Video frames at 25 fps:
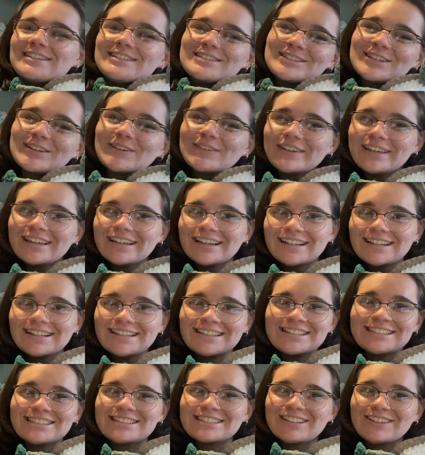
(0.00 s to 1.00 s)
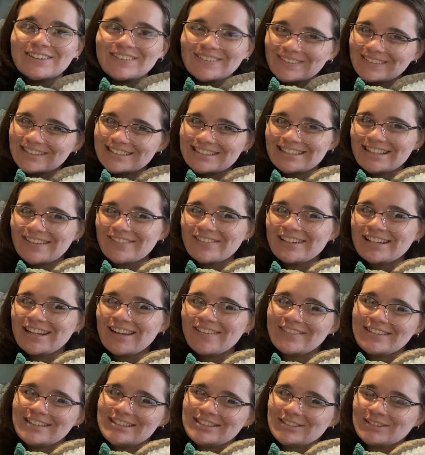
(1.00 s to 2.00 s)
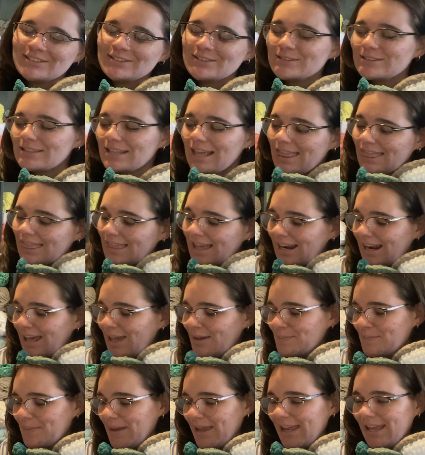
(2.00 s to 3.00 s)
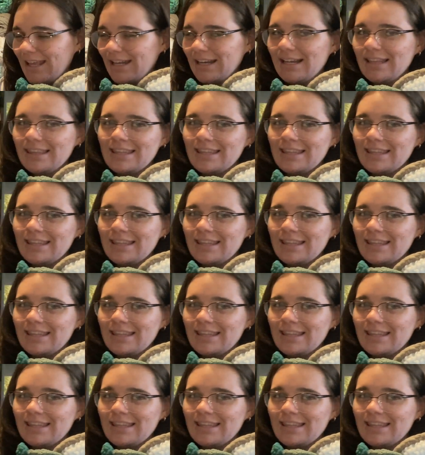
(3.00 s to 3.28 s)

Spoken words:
So here is all 7 of the turtles that I made.